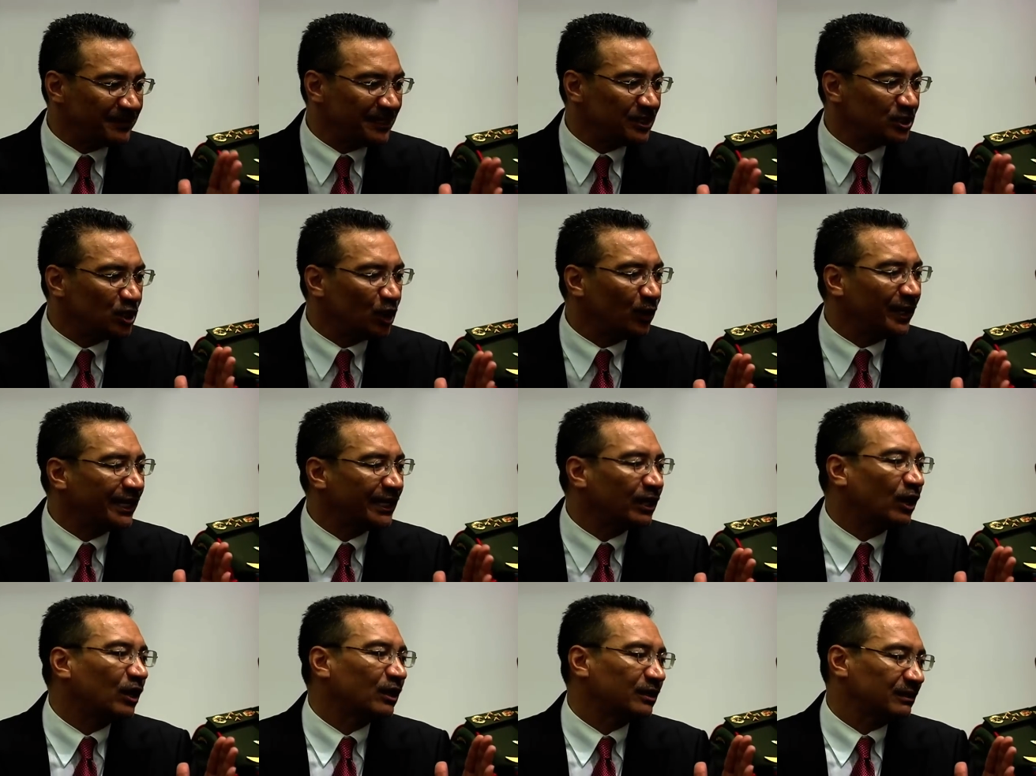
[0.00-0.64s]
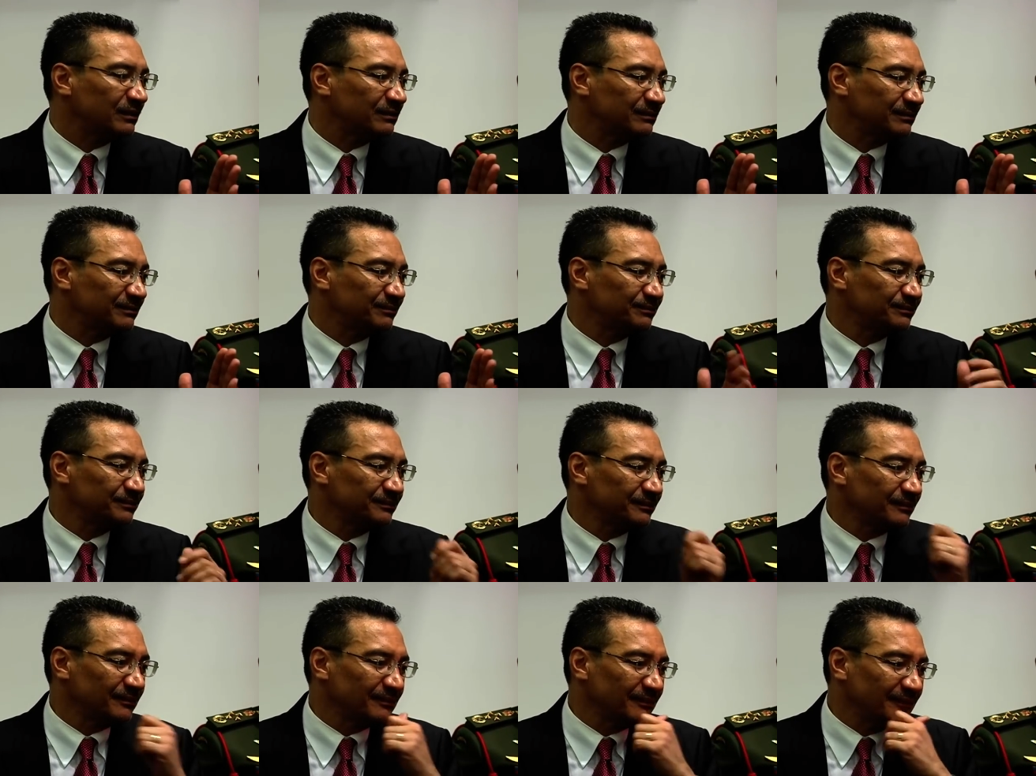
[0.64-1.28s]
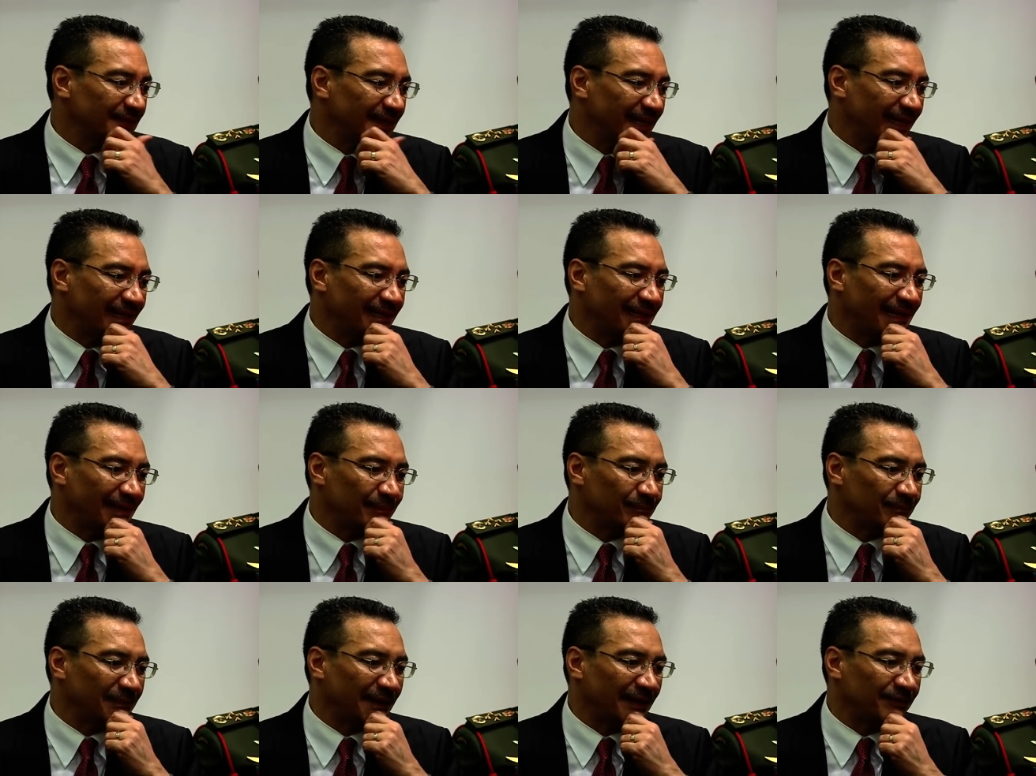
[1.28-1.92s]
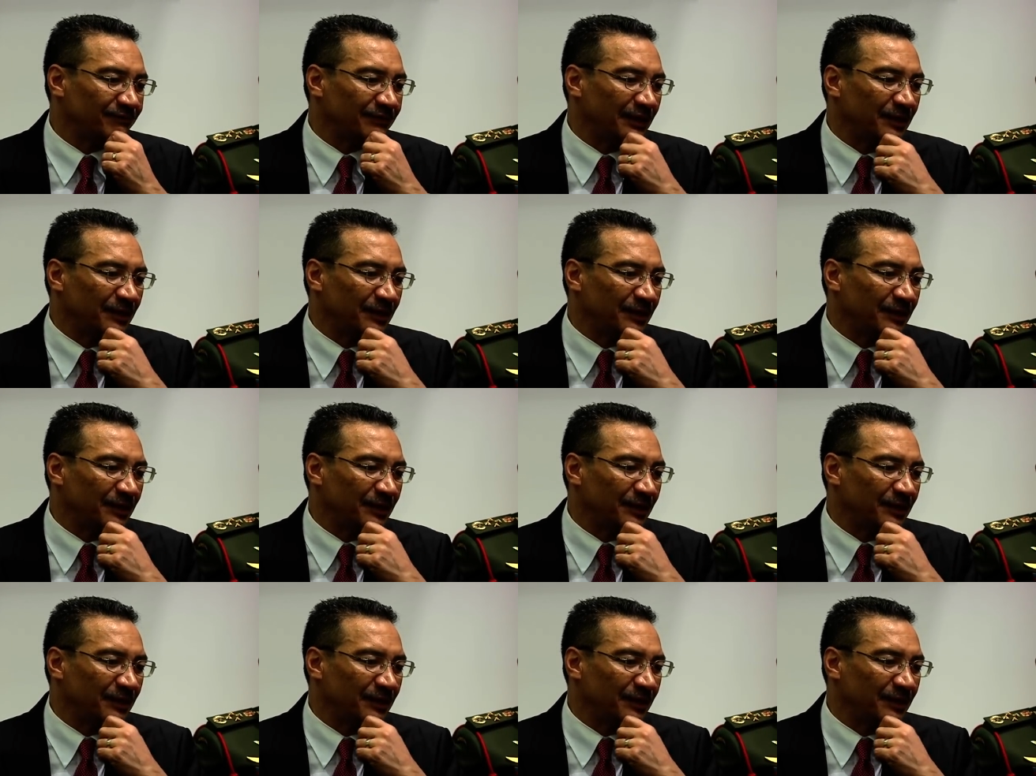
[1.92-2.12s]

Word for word: been going on. And I'm, I'm